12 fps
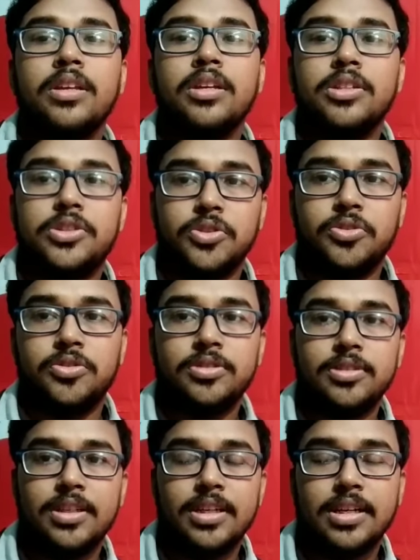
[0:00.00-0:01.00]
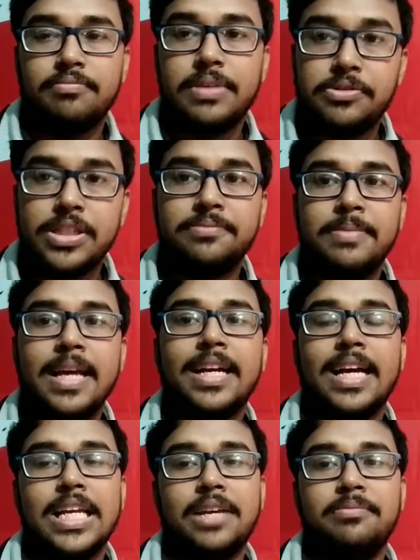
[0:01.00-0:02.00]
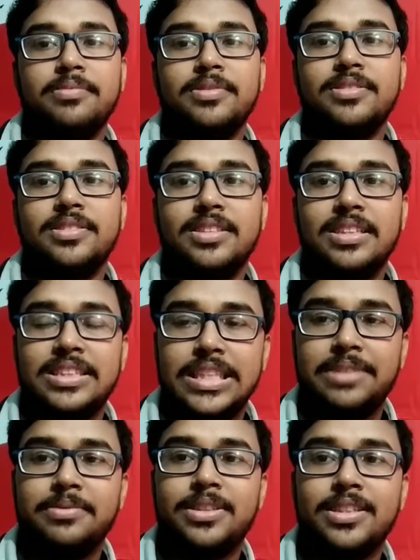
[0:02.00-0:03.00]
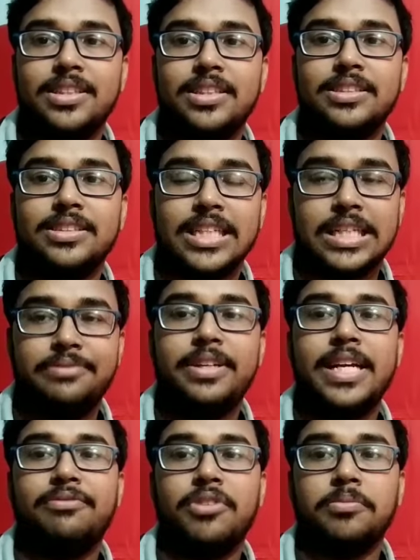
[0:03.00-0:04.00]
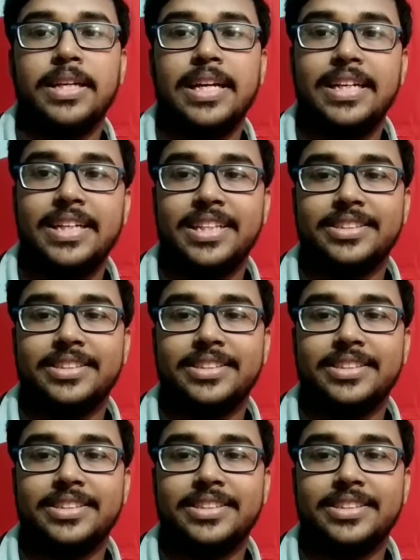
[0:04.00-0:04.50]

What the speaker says: So a few days back I have received the certificate from the NDA